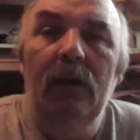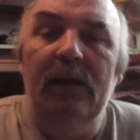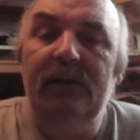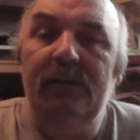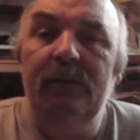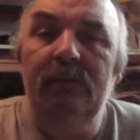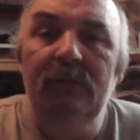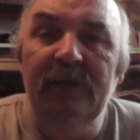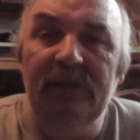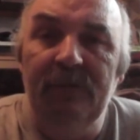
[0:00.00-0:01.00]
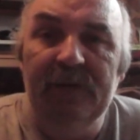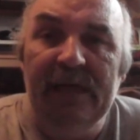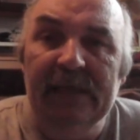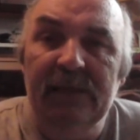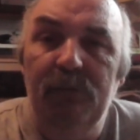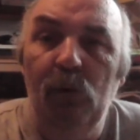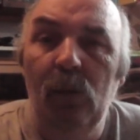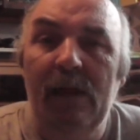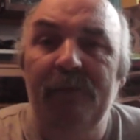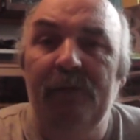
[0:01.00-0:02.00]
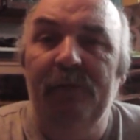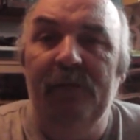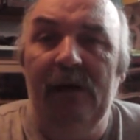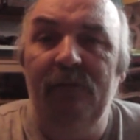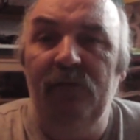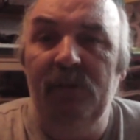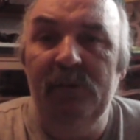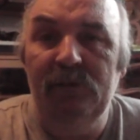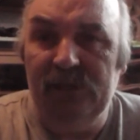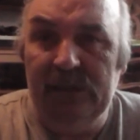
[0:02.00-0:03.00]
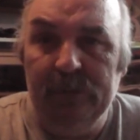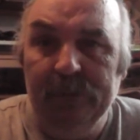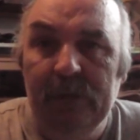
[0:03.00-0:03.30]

The reason for that is I bought that for £5 off the boot sale.